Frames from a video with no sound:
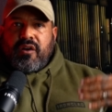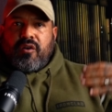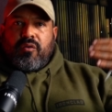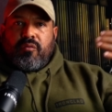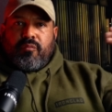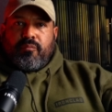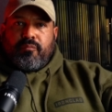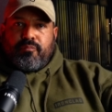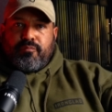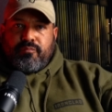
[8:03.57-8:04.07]
they're
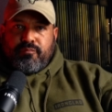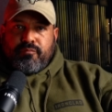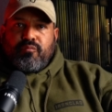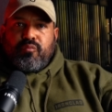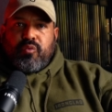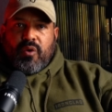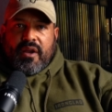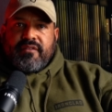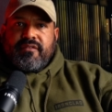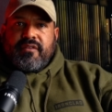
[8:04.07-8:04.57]

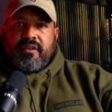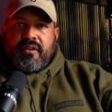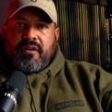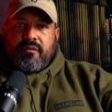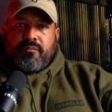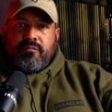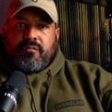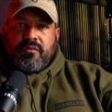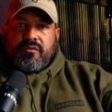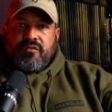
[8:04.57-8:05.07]
renting
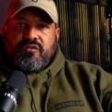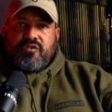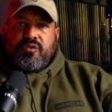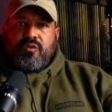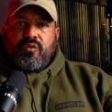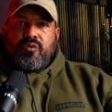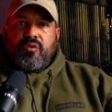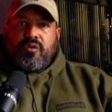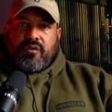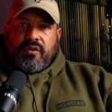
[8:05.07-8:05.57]
them to
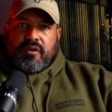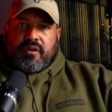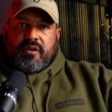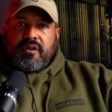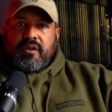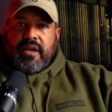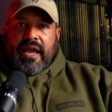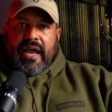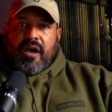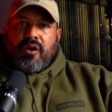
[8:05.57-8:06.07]

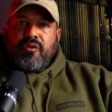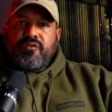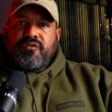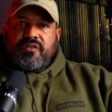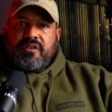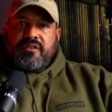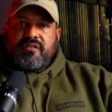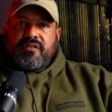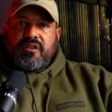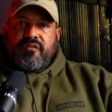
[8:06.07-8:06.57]
house
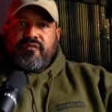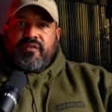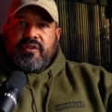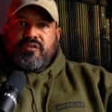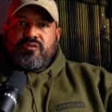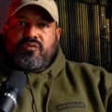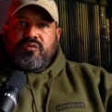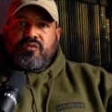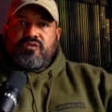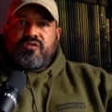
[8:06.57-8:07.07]
these
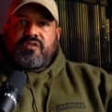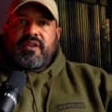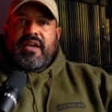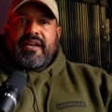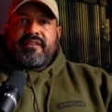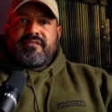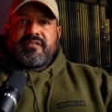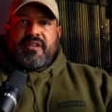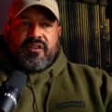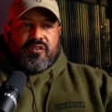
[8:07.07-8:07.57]
individuals
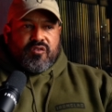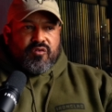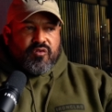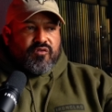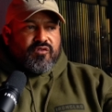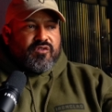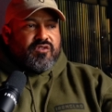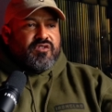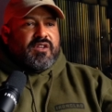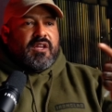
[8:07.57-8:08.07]
as they
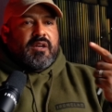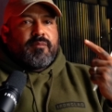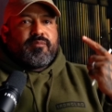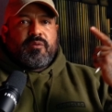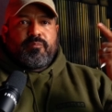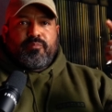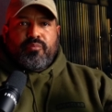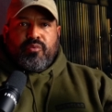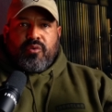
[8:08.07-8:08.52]
set up the